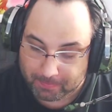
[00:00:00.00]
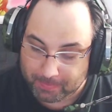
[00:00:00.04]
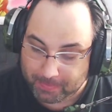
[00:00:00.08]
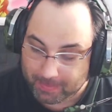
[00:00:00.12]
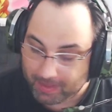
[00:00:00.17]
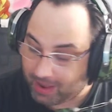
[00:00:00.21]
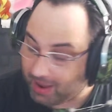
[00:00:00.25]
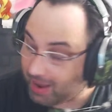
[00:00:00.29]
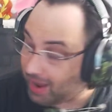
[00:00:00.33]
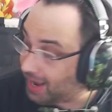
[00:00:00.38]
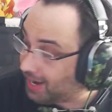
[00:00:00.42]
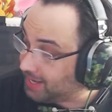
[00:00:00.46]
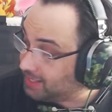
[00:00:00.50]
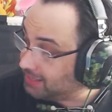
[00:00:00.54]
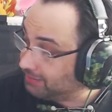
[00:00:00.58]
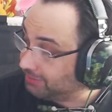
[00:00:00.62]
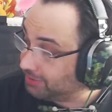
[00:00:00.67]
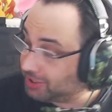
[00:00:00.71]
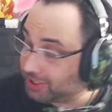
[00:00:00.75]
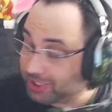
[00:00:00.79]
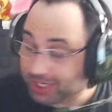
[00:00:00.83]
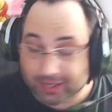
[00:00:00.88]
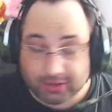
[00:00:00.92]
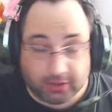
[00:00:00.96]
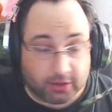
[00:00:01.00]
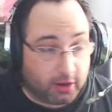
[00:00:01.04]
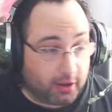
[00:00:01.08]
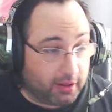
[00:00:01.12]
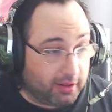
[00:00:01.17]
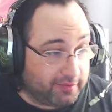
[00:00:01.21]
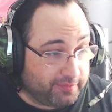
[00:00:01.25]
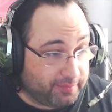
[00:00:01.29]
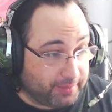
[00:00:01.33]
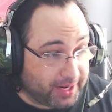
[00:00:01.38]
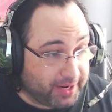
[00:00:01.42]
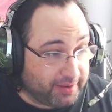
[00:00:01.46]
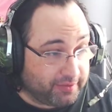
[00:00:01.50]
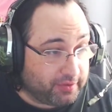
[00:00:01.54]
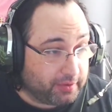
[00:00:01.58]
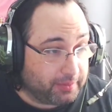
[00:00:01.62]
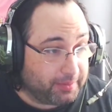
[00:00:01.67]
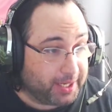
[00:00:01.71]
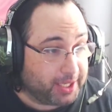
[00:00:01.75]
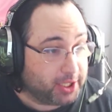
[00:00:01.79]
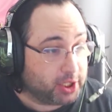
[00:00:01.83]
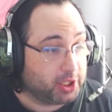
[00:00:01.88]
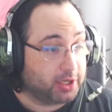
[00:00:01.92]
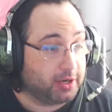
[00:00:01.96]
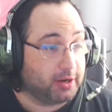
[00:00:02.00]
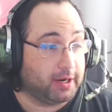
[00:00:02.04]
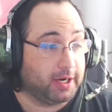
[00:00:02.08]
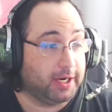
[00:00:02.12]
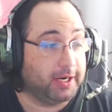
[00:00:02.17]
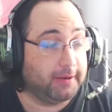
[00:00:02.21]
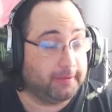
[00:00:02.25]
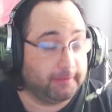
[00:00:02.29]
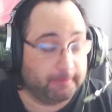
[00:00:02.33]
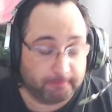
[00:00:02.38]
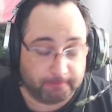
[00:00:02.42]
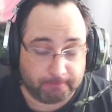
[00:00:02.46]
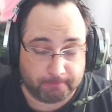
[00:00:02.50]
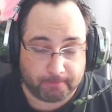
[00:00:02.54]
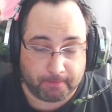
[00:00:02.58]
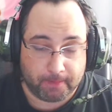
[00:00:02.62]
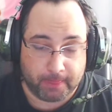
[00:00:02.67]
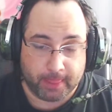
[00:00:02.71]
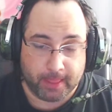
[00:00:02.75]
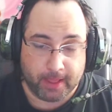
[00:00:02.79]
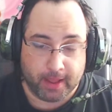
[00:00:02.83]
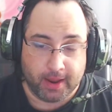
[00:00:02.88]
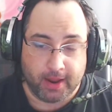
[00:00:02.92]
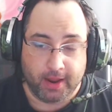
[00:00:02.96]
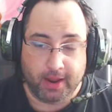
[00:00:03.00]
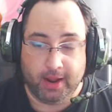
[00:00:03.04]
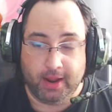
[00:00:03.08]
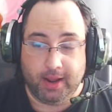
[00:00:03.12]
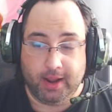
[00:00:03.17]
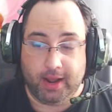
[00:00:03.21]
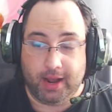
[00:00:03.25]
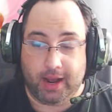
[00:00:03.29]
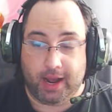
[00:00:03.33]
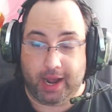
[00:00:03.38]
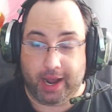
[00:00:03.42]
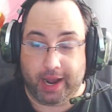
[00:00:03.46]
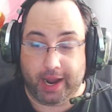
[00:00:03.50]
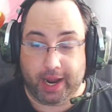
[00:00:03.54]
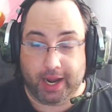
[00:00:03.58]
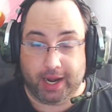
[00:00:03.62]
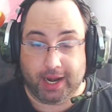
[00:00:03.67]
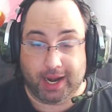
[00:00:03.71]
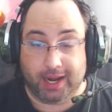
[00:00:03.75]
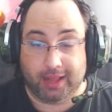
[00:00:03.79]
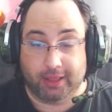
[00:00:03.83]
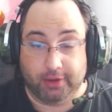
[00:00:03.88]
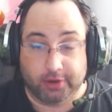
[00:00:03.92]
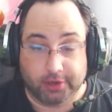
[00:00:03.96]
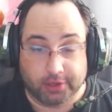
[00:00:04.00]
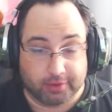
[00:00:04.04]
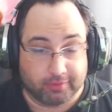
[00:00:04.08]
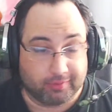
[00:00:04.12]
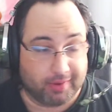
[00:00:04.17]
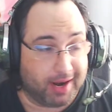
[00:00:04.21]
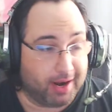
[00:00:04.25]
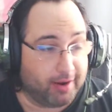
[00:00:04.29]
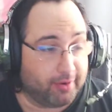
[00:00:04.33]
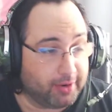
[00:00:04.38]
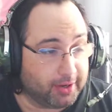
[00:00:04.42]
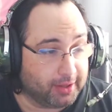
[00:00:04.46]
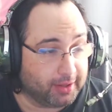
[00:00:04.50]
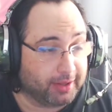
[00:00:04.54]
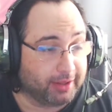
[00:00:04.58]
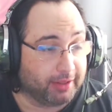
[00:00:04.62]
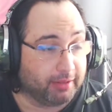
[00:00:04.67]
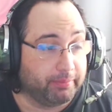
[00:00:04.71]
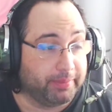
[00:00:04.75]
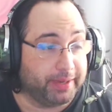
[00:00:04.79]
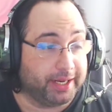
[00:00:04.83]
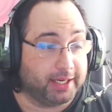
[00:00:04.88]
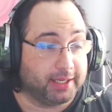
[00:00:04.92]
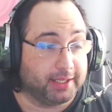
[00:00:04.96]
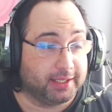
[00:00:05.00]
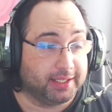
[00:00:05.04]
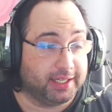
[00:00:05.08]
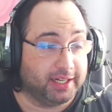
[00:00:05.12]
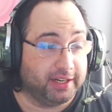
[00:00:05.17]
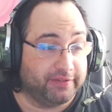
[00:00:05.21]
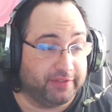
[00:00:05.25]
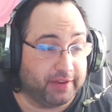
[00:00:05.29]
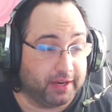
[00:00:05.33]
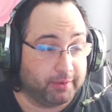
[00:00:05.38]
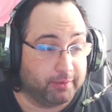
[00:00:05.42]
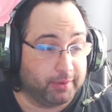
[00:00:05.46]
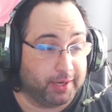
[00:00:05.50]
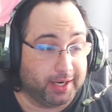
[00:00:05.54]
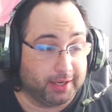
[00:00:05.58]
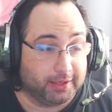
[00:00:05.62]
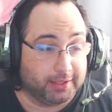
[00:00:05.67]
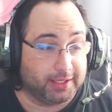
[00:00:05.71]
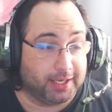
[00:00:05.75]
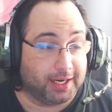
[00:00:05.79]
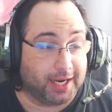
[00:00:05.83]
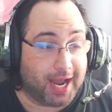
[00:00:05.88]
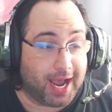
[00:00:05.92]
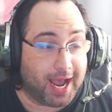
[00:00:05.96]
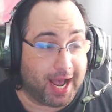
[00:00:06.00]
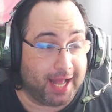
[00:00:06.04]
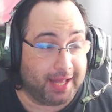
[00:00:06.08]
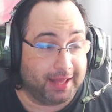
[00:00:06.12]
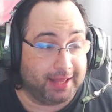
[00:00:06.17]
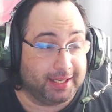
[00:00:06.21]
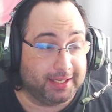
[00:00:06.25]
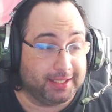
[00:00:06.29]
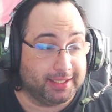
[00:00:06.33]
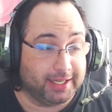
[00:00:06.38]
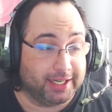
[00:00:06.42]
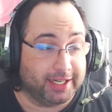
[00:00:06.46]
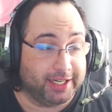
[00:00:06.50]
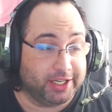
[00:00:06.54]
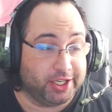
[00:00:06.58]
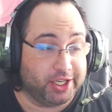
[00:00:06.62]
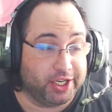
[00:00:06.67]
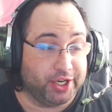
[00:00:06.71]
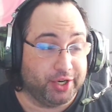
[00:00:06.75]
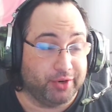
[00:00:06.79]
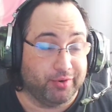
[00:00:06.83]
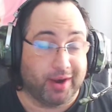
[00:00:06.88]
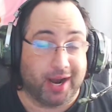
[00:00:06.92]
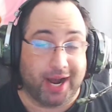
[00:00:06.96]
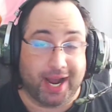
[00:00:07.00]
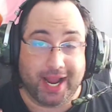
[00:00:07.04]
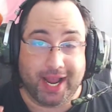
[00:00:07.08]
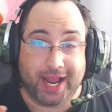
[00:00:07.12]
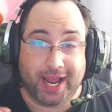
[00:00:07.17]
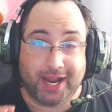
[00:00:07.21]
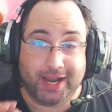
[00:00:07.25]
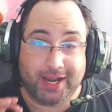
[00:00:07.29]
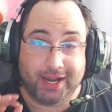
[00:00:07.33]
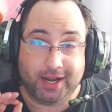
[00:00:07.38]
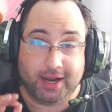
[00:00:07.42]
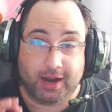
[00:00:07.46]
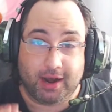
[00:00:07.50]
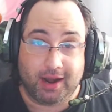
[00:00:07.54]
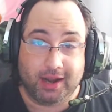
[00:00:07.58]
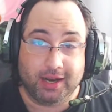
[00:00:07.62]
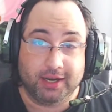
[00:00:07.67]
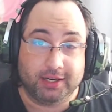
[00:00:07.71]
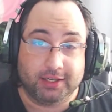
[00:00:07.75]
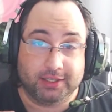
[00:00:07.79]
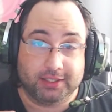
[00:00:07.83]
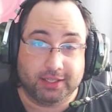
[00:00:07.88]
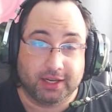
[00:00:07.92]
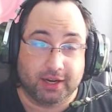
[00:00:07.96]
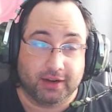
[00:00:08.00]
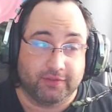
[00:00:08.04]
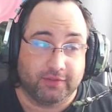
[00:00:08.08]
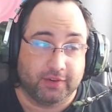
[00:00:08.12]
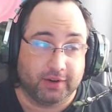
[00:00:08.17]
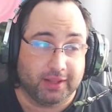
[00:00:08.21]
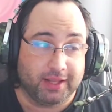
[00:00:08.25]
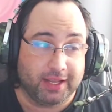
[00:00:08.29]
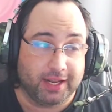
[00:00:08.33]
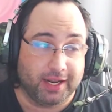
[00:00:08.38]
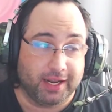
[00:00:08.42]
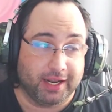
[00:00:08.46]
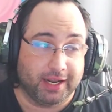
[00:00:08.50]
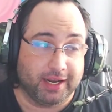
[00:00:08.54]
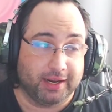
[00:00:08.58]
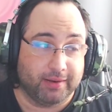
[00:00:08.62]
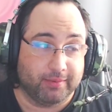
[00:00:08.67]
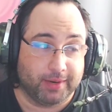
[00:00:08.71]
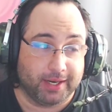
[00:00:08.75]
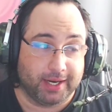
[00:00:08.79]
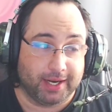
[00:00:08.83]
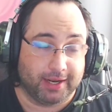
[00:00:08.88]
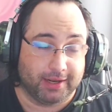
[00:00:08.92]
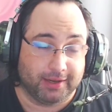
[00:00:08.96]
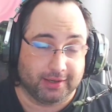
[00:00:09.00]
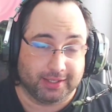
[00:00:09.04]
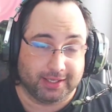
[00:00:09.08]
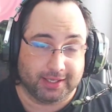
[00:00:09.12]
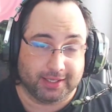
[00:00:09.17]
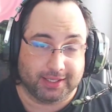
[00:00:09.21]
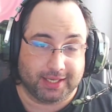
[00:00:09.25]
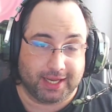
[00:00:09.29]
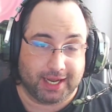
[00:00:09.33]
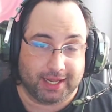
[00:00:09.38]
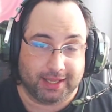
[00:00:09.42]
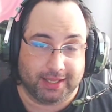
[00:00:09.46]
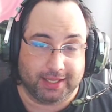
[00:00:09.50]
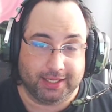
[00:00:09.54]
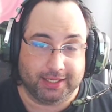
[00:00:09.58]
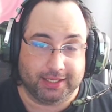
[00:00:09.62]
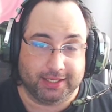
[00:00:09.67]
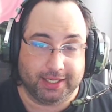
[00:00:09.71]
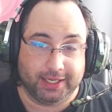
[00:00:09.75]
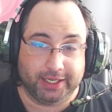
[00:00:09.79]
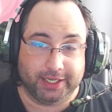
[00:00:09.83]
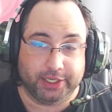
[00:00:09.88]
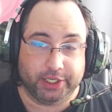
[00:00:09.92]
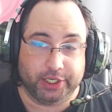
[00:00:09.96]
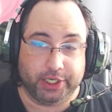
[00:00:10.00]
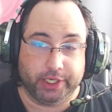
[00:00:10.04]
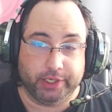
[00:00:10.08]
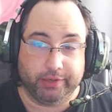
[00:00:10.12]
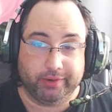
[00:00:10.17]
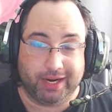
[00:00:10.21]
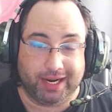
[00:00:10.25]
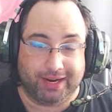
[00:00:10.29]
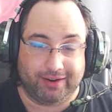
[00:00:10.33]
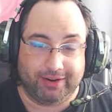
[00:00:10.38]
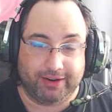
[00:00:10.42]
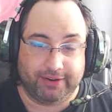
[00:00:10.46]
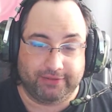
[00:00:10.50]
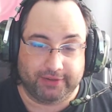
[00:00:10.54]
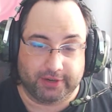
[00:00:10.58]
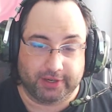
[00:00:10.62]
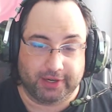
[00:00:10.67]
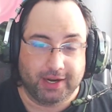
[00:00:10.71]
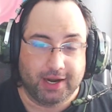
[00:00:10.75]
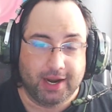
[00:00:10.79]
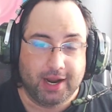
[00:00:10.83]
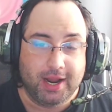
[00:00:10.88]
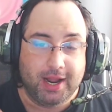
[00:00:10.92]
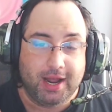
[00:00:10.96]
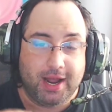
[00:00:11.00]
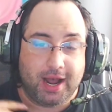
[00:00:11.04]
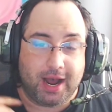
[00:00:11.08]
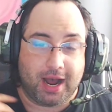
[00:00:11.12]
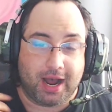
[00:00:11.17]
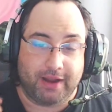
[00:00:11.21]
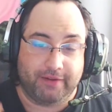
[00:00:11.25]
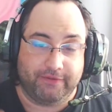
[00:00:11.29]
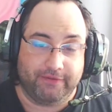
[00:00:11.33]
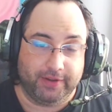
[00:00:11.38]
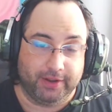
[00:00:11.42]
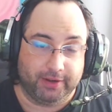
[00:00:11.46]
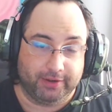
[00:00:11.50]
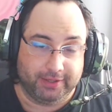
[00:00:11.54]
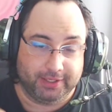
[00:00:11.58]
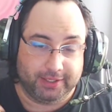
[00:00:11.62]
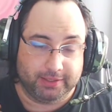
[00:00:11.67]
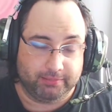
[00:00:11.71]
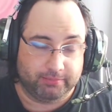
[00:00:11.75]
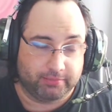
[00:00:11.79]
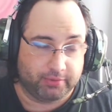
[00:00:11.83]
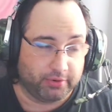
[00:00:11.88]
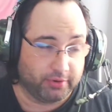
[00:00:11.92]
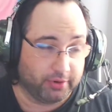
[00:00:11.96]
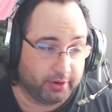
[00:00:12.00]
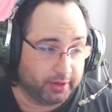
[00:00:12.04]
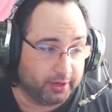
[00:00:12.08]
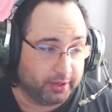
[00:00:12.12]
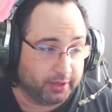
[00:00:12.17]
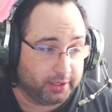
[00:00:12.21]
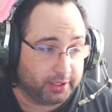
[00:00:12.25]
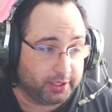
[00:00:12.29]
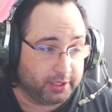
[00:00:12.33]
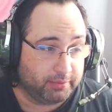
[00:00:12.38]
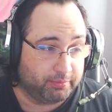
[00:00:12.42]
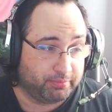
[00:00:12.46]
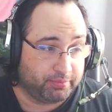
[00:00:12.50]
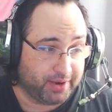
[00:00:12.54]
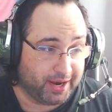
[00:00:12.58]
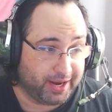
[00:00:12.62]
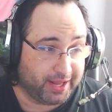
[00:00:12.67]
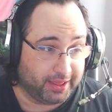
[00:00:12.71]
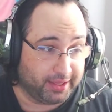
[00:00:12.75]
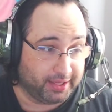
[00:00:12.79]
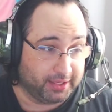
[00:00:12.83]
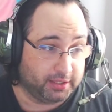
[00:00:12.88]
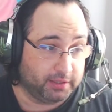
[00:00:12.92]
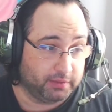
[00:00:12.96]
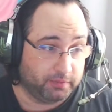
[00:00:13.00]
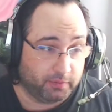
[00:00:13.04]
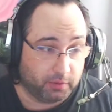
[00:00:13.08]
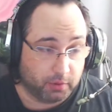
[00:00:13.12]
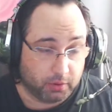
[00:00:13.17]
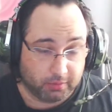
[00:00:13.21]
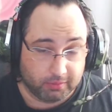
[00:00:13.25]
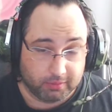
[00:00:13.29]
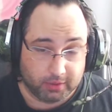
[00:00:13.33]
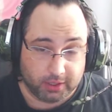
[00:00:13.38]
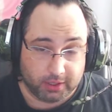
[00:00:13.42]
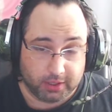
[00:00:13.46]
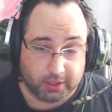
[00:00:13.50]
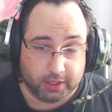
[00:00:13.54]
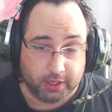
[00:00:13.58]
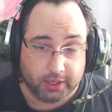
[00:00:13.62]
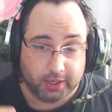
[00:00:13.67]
I double-checked all of my information on it. And I looked around a little bit to see if anyone else had had this issue. I had not discovered that anyone else has had this issue. However, I feel it's important to bring this forward